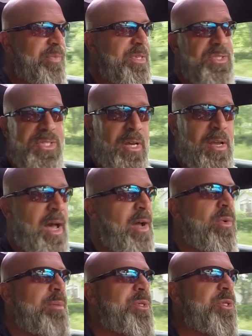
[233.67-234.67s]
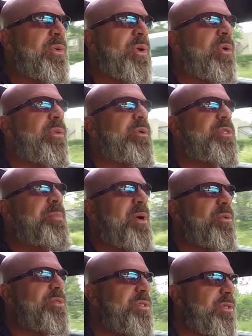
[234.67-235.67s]
These young hot women don't own those
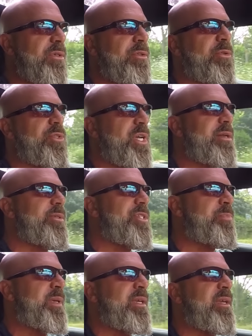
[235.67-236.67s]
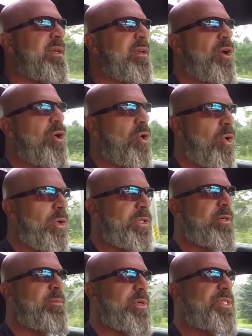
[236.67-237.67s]
boats. They're generally speaking
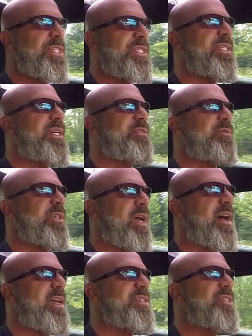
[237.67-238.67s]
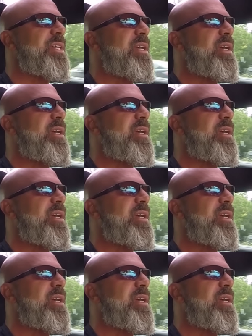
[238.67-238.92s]
older, more successful guys.